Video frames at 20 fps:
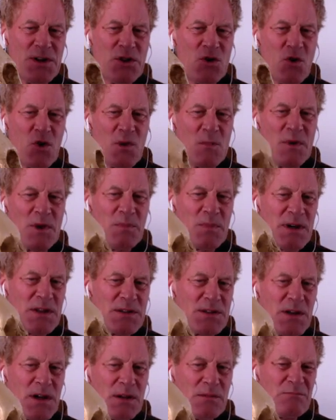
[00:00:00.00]
normal, but
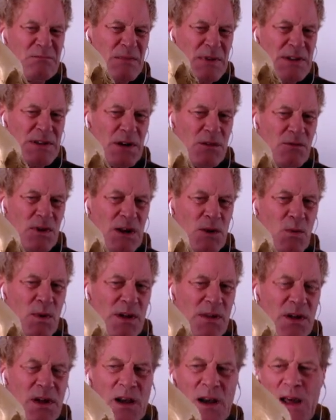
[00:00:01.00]
it's not really one
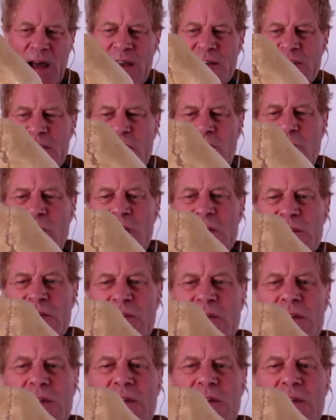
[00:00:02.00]
of the classic ones.